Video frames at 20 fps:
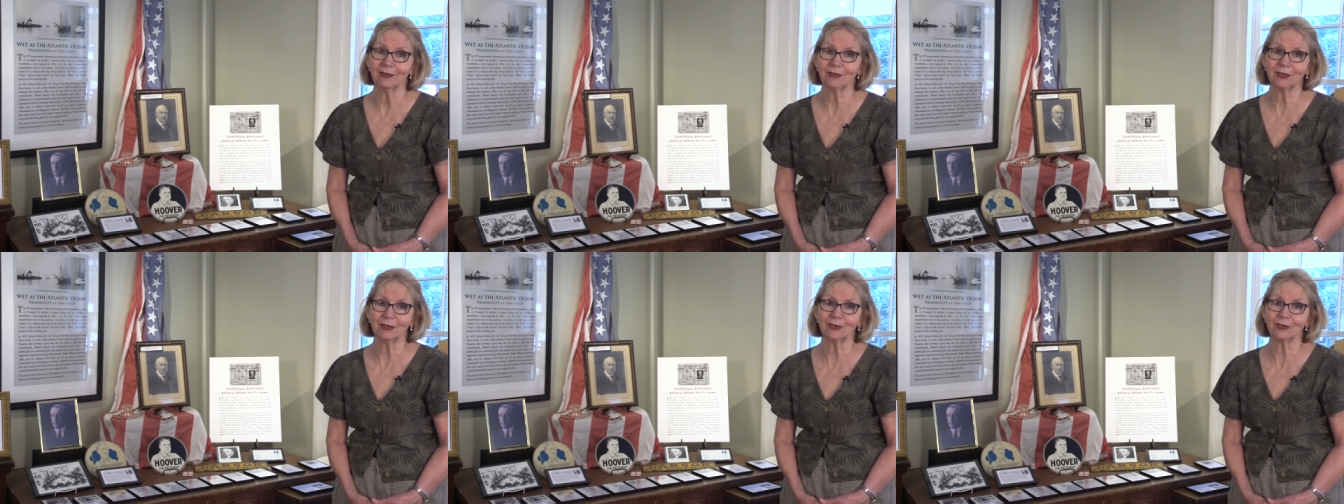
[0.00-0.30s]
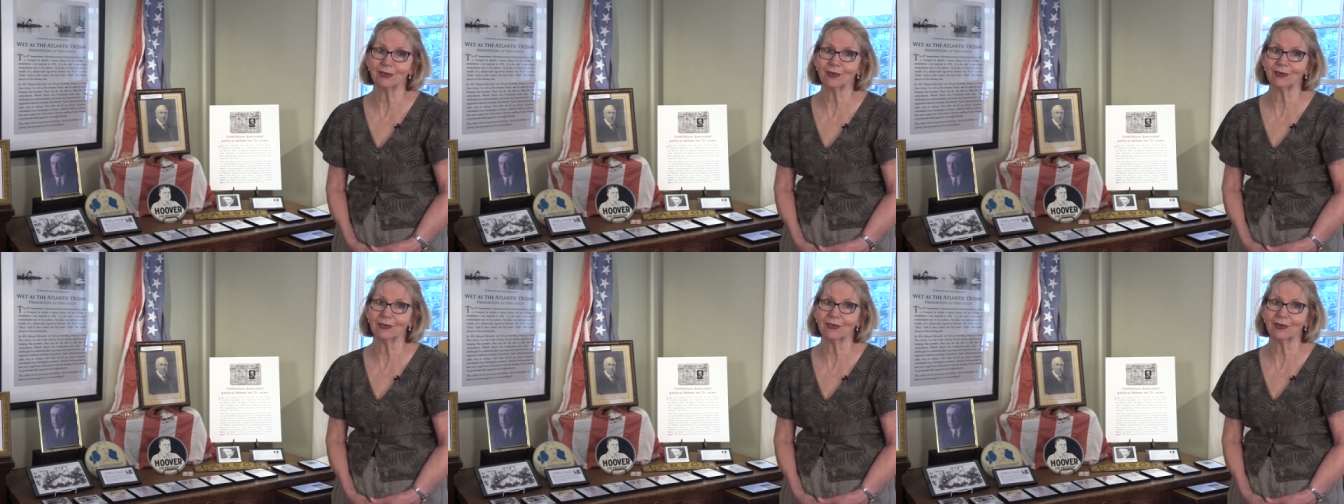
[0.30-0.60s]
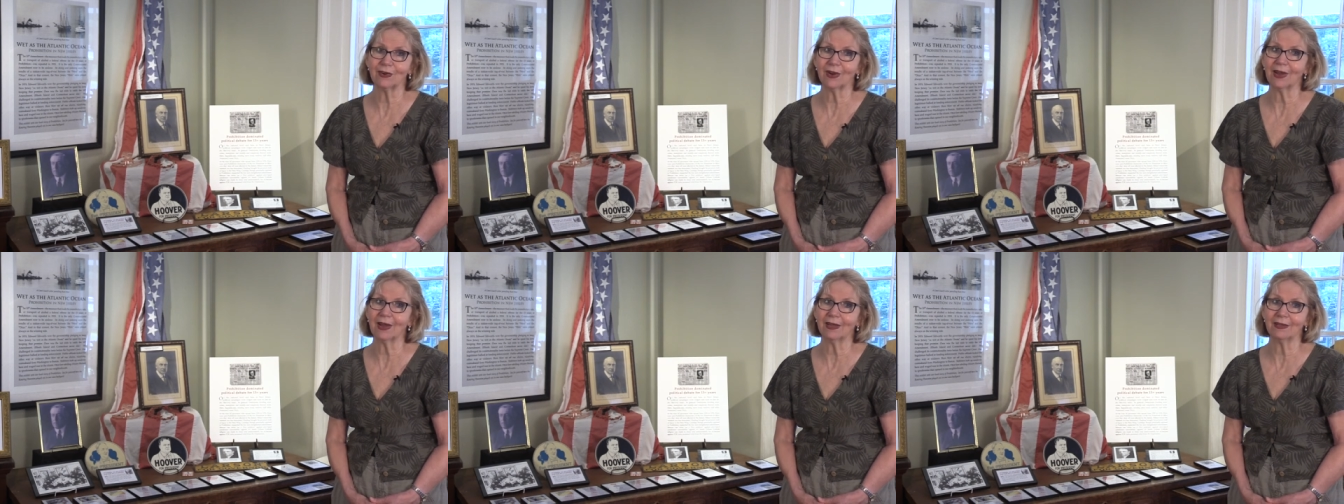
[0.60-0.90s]
to turn
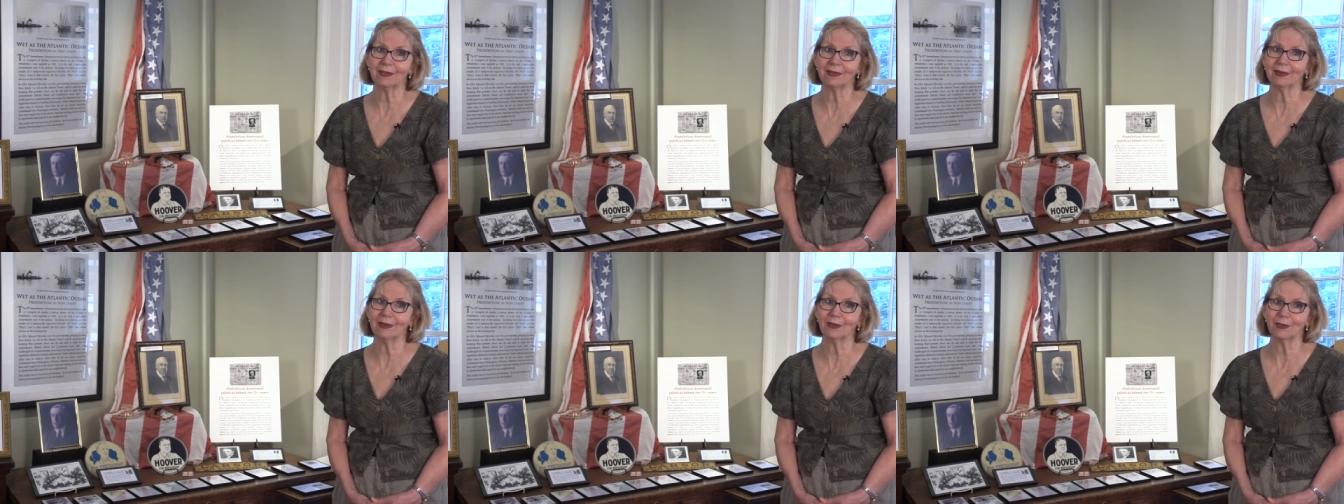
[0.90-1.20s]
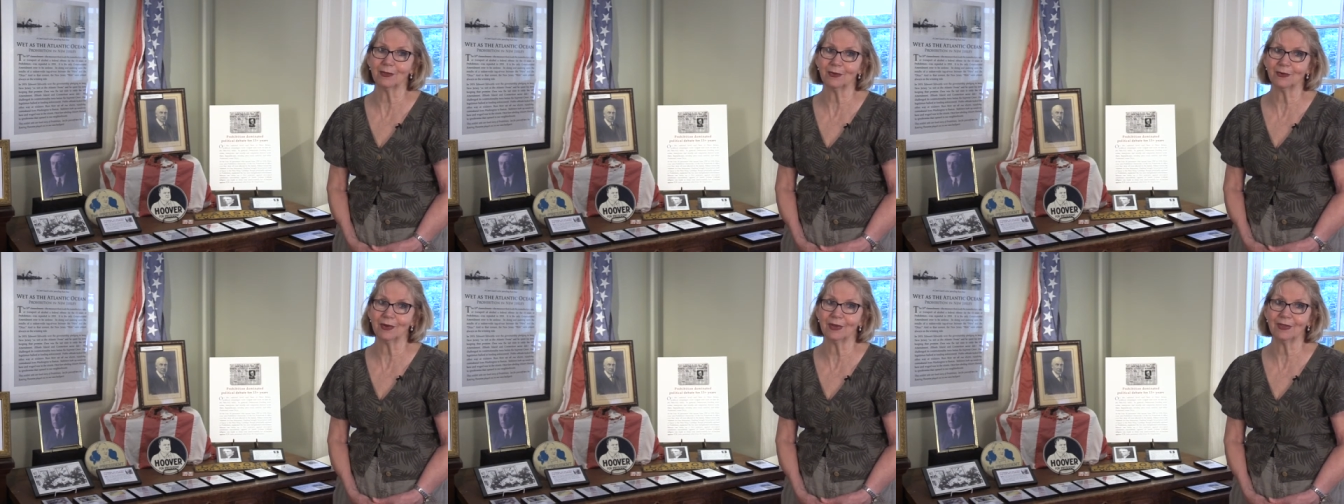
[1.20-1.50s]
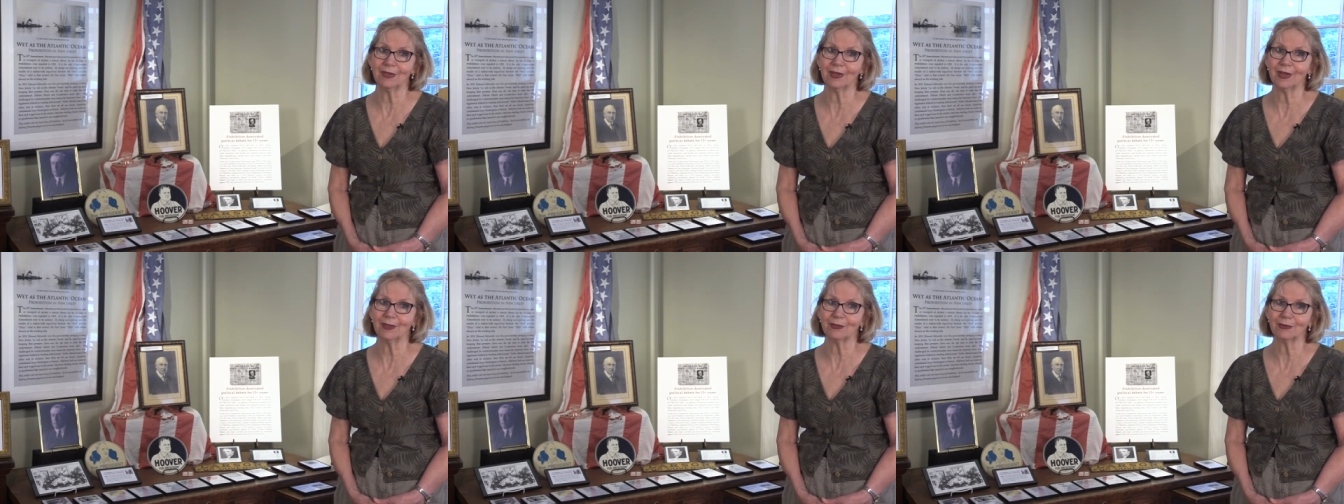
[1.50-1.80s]
their eye the other
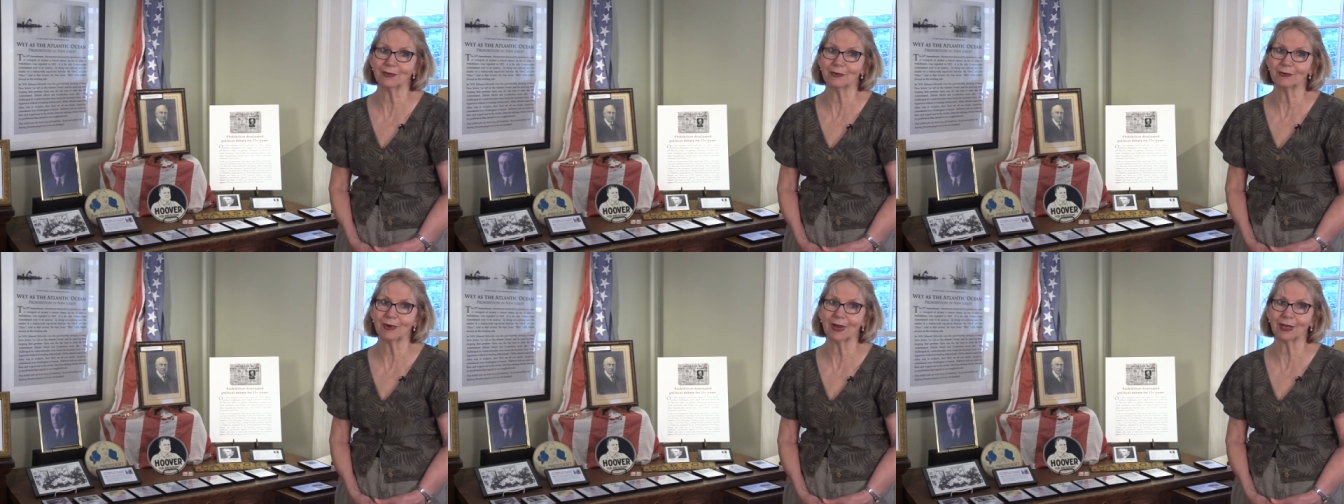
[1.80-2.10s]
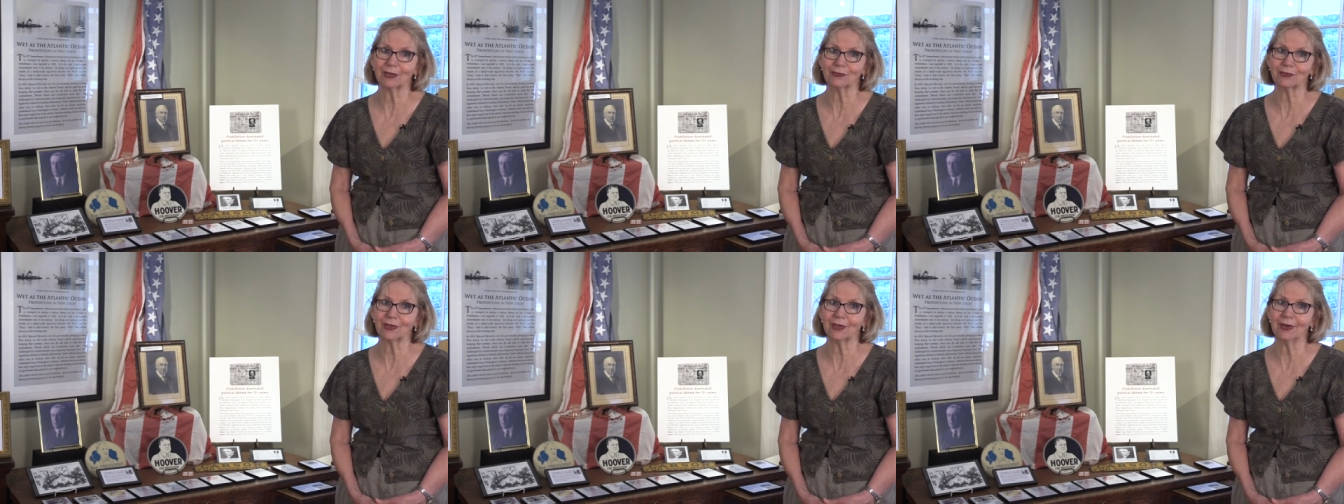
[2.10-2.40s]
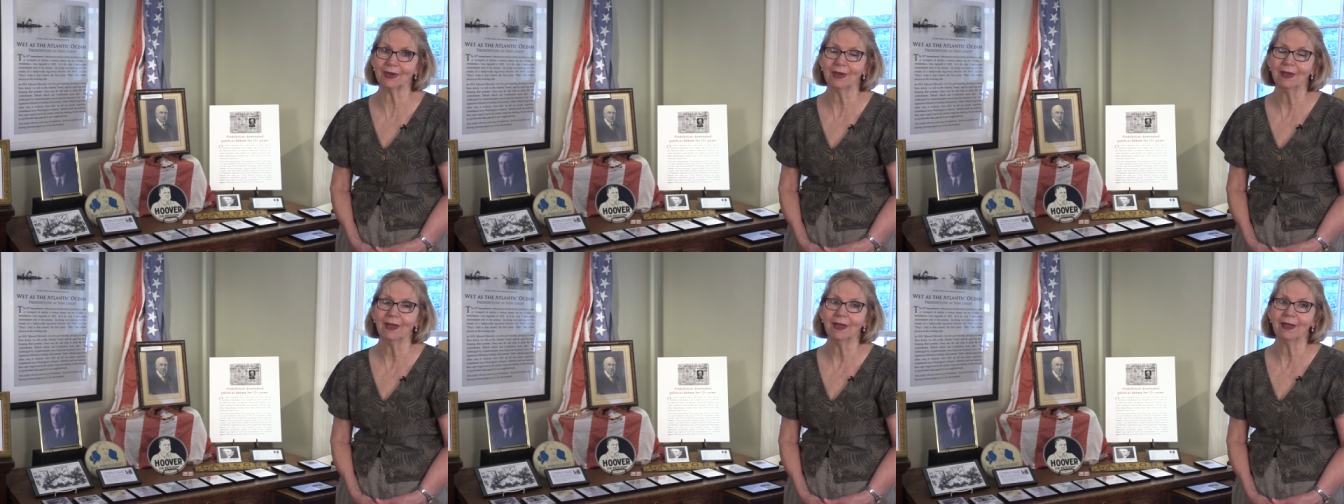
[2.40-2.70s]
in the other
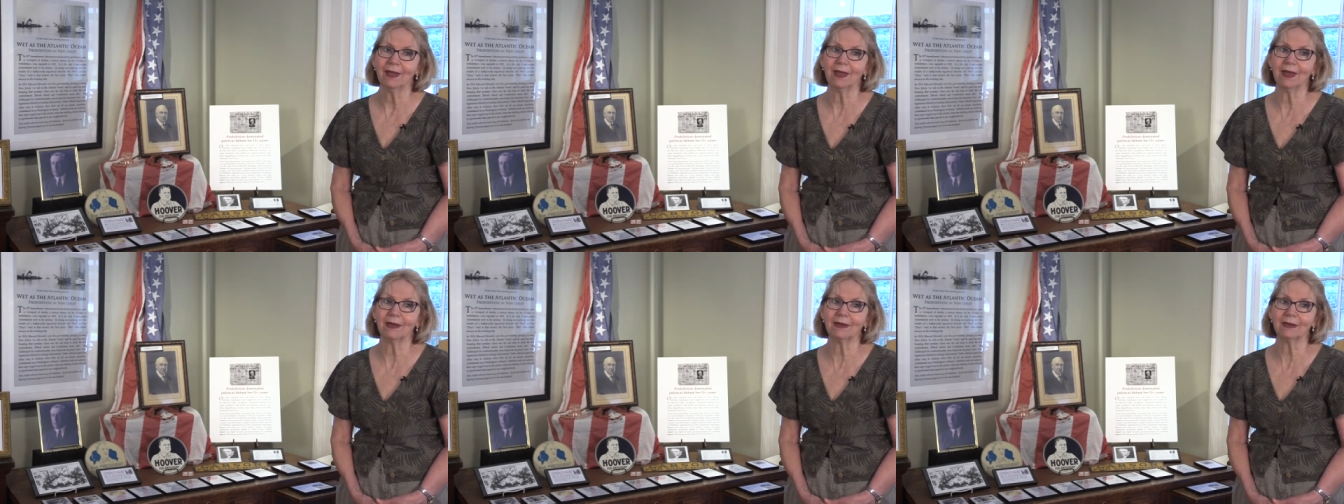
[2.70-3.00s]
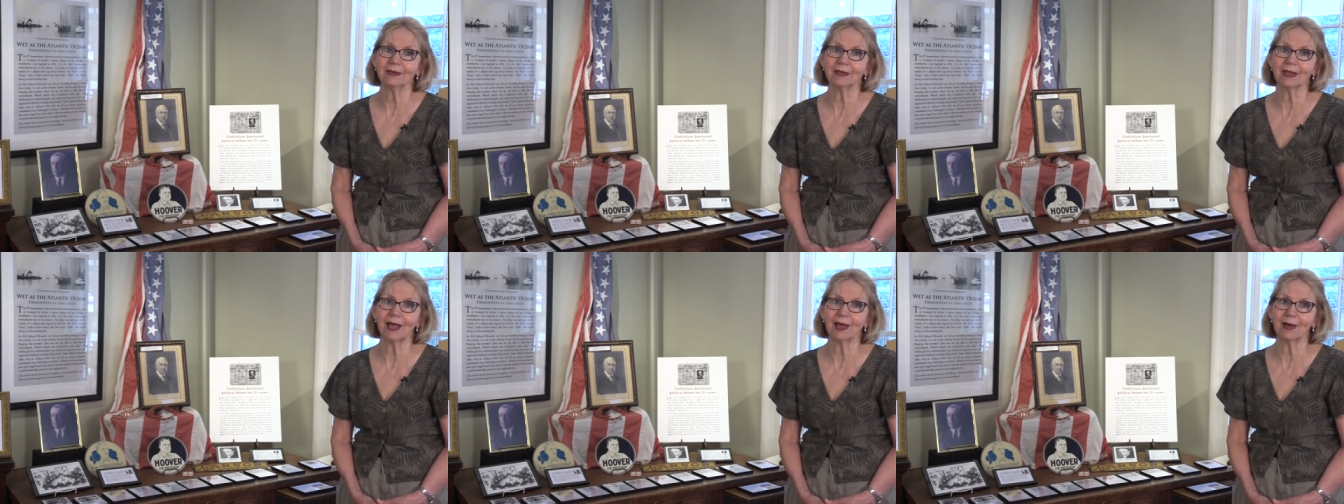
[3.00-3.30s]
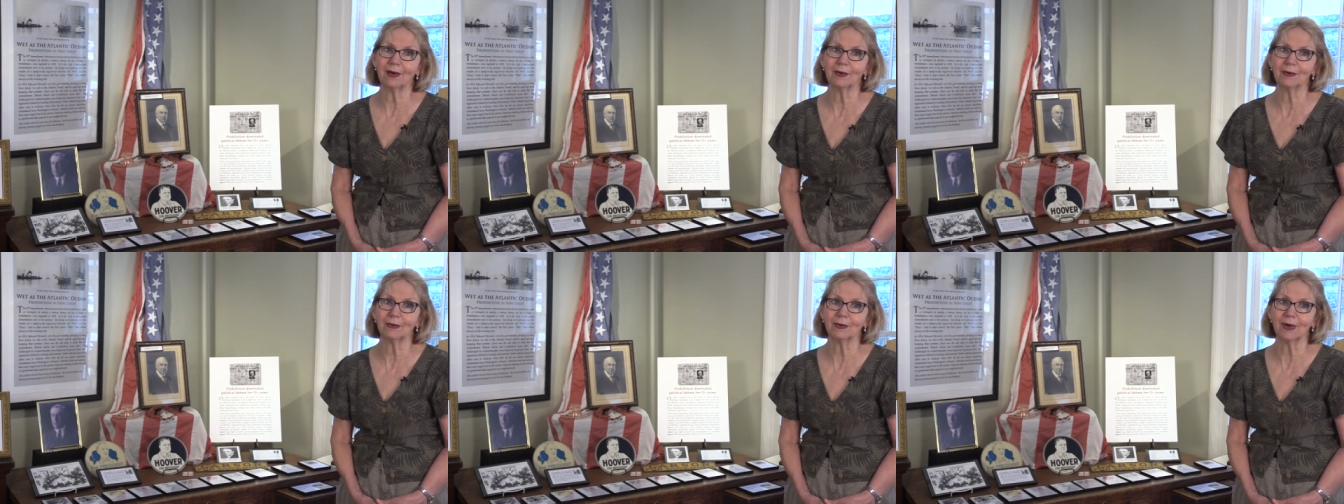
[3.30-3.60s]
direction and
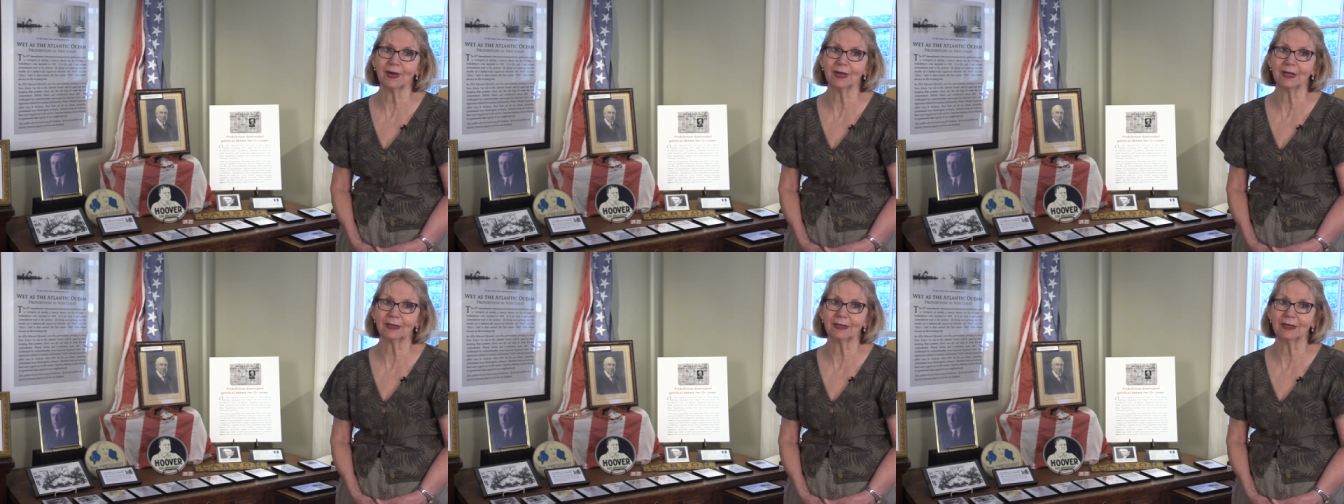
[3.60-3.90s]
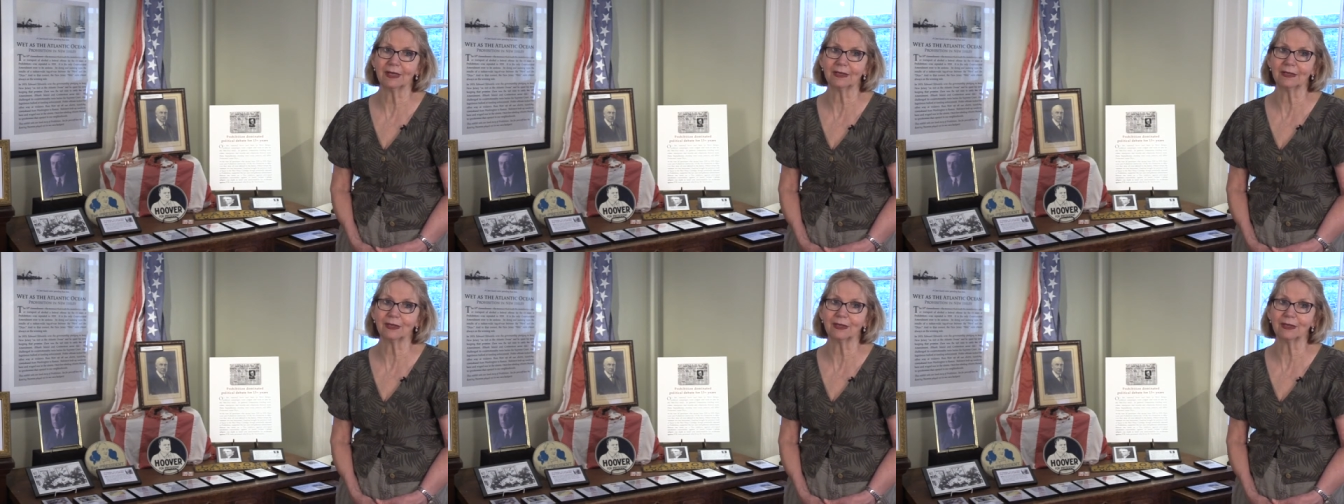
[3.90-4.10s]
allow uh,